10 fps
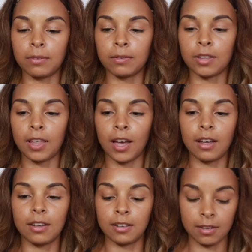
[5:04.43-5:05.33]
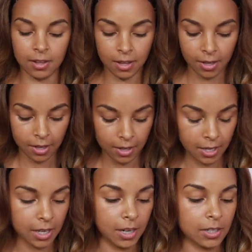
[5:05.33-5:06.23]
for that.
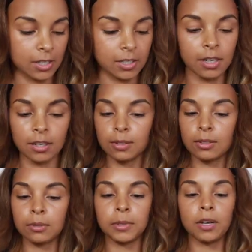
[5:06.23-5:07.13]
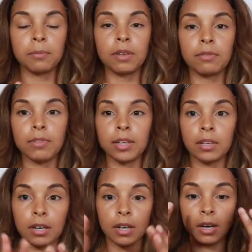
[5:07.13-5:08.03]
And I just take a little bit on my
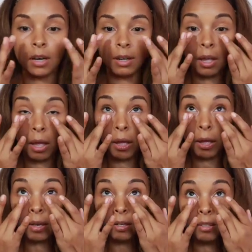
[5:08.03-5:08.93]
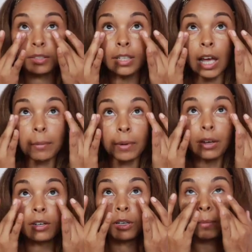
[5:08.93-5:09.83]
finger, dab it
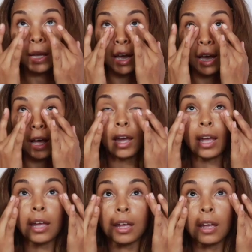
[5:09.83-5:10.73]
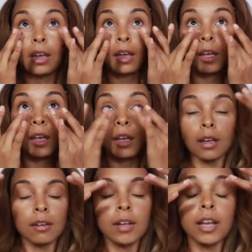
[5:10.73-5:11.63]
under my eye.
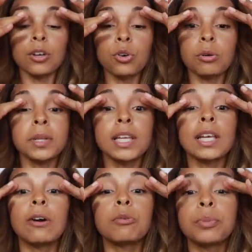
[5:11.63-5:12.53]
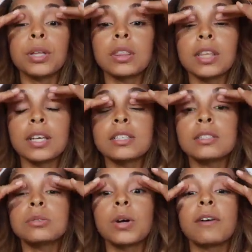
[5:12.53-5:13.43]
And normally I would put
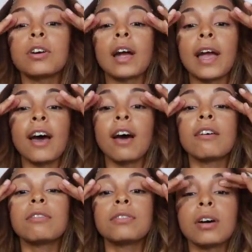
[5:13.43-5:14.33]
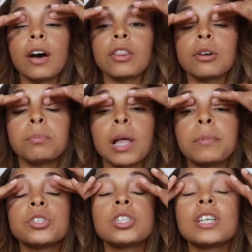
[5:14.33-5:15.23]
this wherever I have other
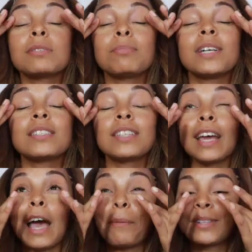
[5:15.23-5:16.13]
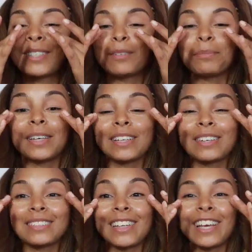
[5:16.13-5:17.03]
blemishes, but today happens to be a
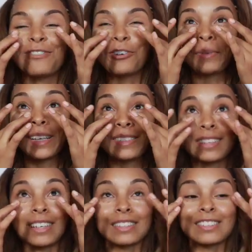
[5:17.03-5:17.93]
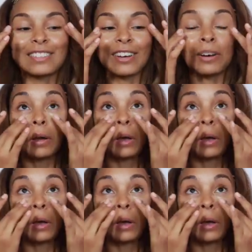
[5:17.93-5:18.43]
good day for my skin, so